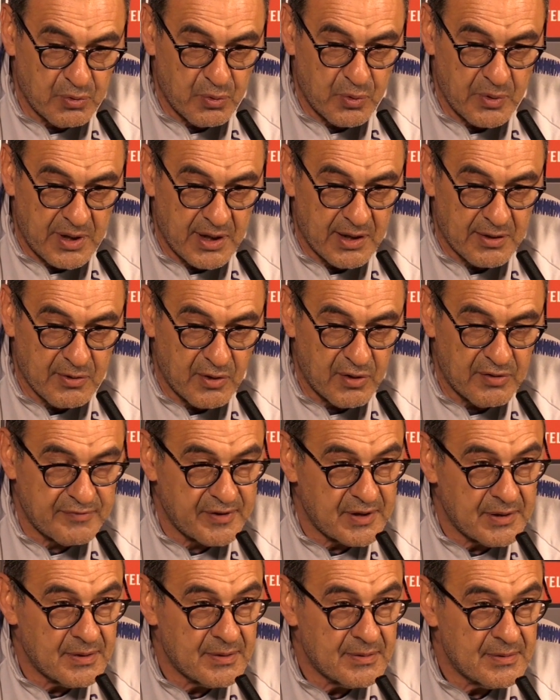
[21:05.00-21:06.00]
to win a
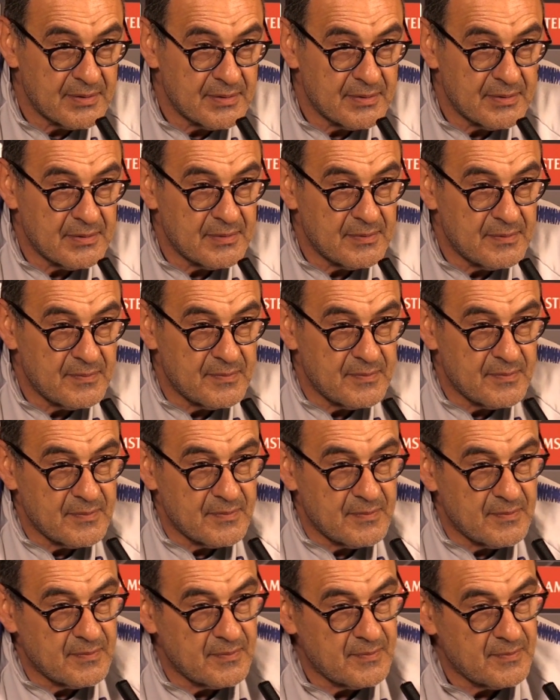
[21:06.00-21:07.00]
trophy.
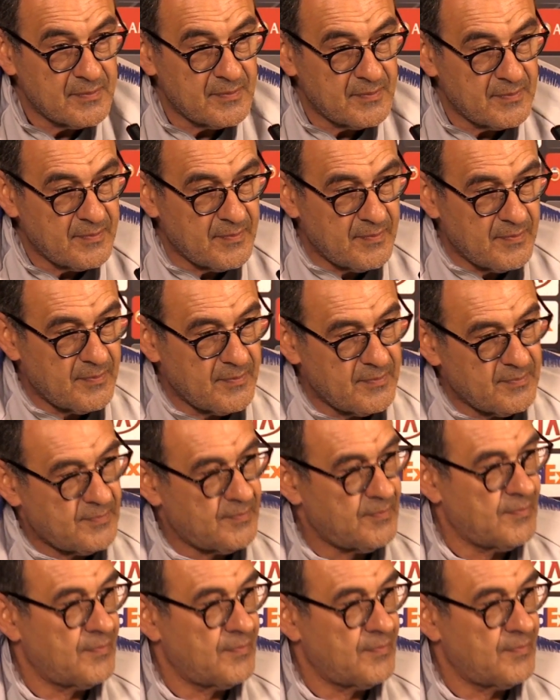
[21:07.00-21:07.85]
Okay, thank you very much.